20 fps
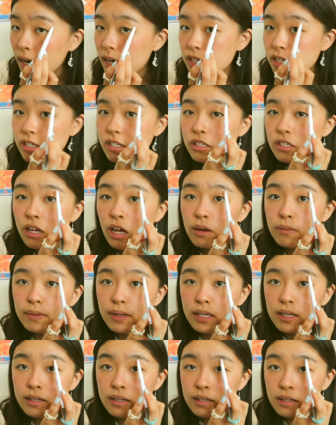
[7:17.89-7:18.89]
I just go
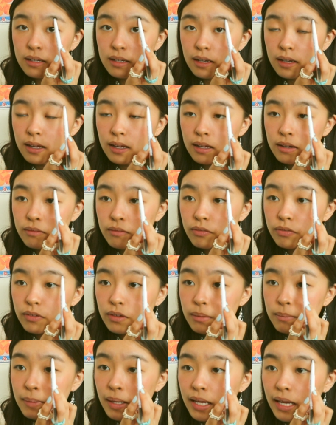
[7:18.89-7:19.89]
in and
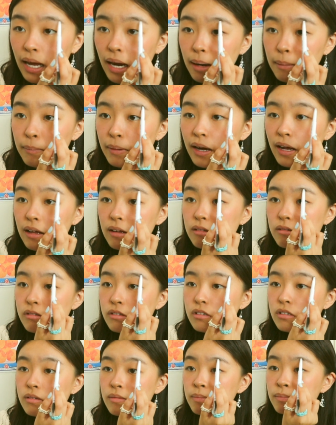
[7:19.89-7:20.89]
fill my
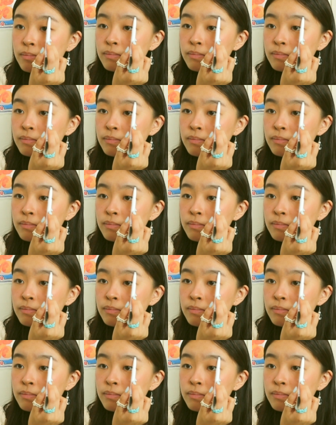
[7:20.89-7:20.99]
eyebrows.